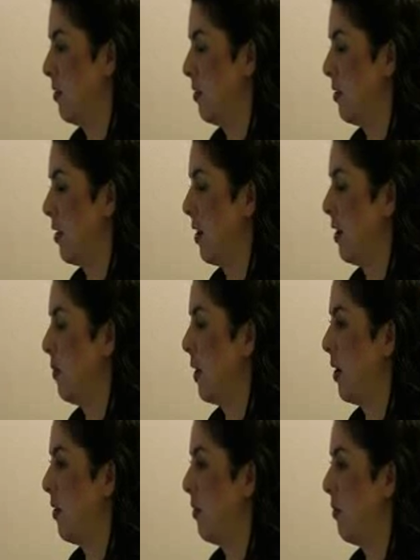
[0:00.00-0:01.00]
She's talking
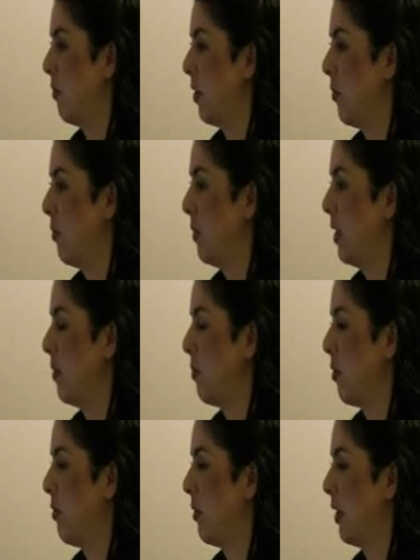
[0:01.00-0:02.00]
about what would be the
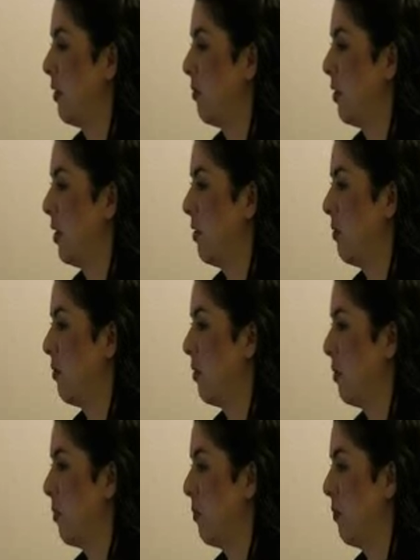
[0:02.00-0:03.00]
perfect fit
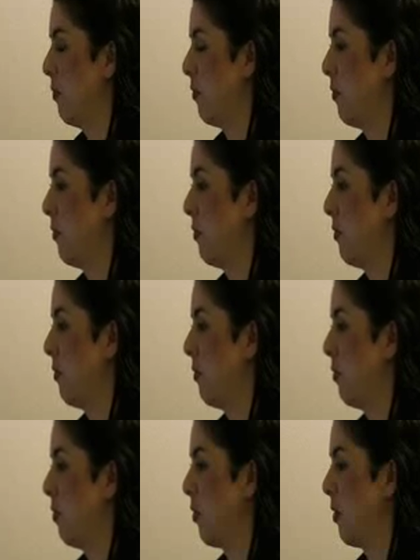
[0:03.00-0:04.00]

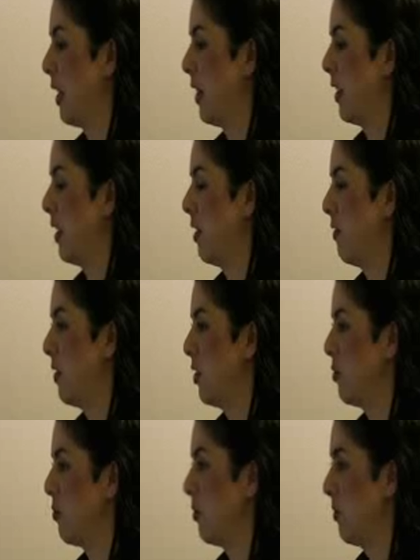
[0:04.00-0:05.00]
for the
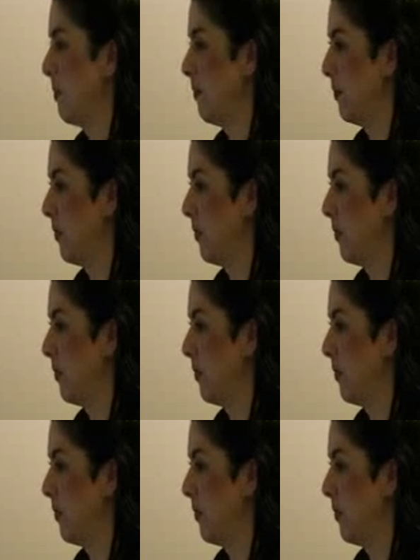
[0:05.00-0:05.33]
individual.